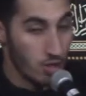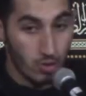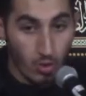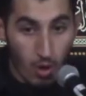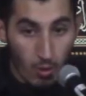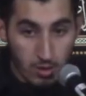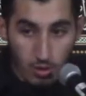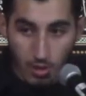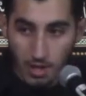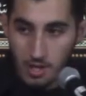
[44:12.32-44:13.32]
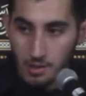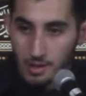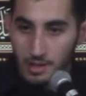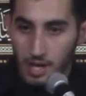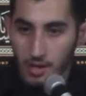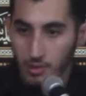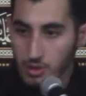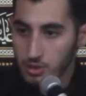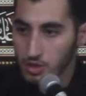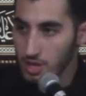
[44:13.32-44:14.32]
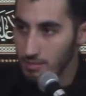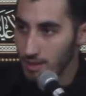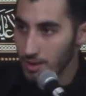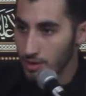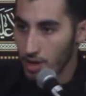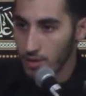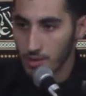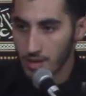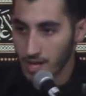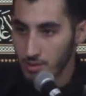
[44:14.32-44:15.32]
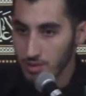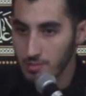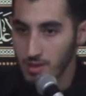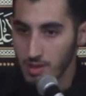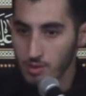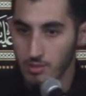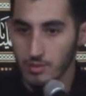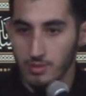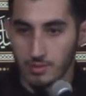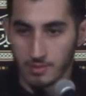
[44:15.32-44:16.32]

I do not want to hurt anyone. I don't want to shed blood. I don't want anyone to be killed